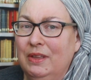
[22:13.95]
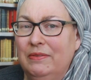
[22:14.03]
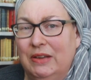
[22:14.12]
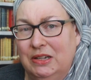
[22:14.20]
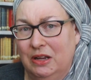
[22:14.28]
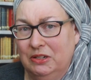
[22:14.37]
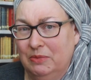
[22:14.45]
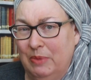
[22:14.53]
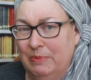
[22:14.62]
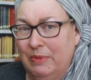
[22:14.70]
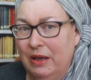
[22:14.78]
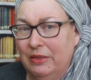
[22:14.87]
If I talk to
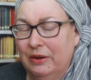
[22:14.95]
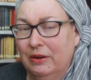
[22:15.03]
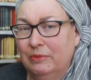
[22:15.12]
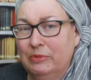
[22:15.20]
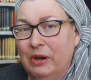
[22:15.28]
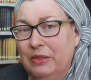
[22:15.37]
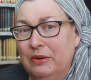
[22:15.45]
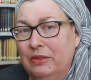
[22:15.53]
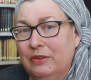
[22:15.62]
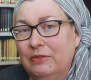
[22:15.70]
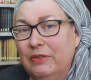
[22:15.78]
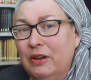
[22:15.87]
my mother and brother
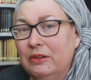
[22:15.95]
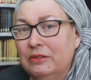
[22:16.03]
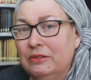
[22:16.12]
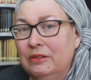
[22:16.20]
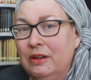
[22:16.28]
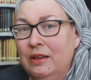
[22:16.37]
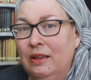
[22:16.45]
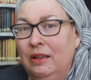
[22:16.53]
on the phone,